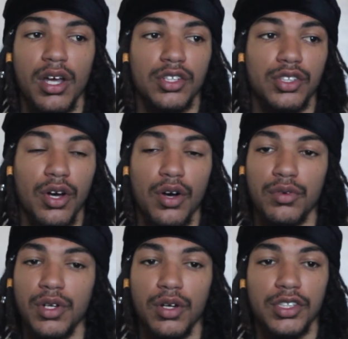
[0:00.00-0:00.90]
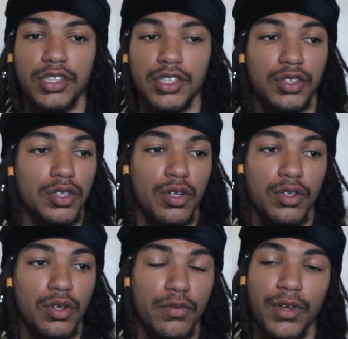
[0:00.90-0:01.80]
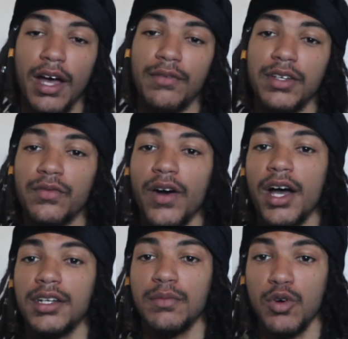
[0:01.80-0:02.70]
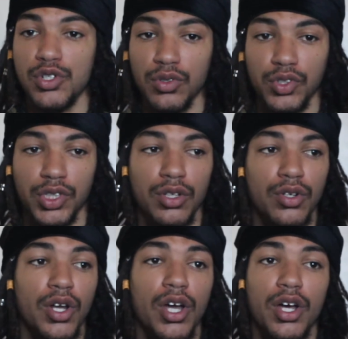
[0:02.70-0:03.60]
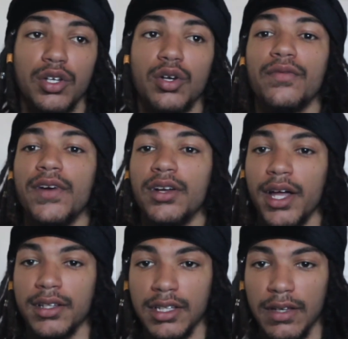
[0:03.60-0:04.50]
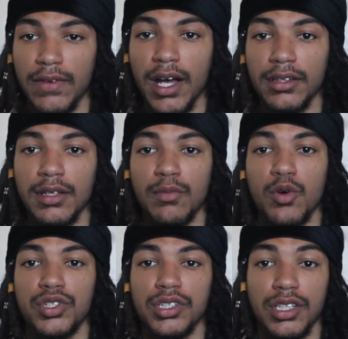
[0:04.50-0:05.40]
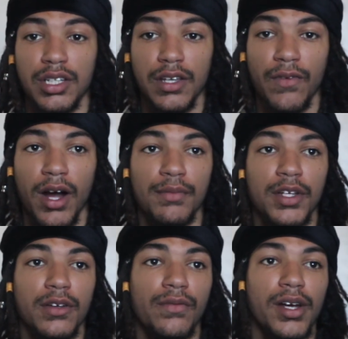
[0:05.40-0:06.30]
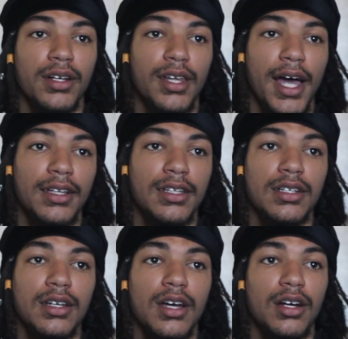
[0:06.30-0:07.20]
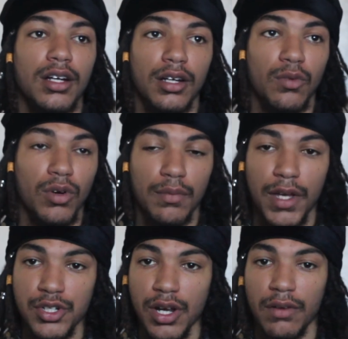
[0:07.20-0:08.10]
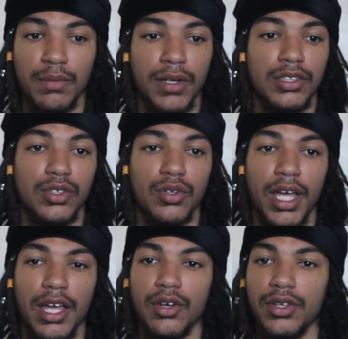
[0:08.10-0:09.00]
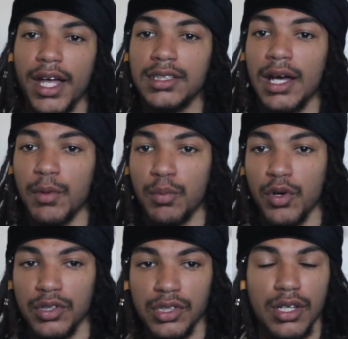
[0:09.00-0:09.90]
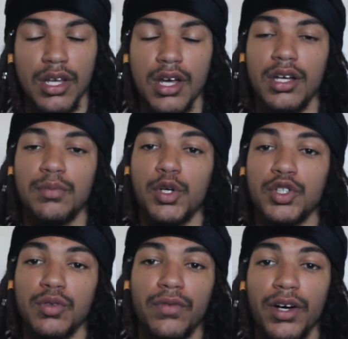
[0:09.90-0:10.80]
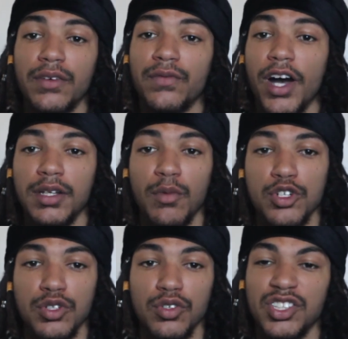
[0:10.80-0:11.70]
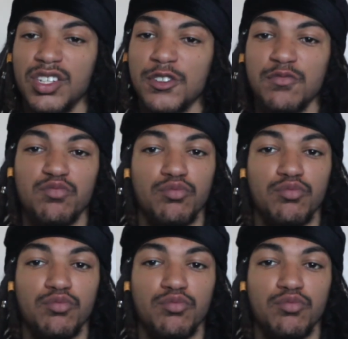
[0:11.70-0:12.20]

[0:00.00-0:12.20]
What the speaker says: So, this is, if you have a defined emotional center, you're very likely giving out the emotions in the environment. You're very likely going to want to make sure everybody's okay. You're that type of person. Person with undefined emotional center,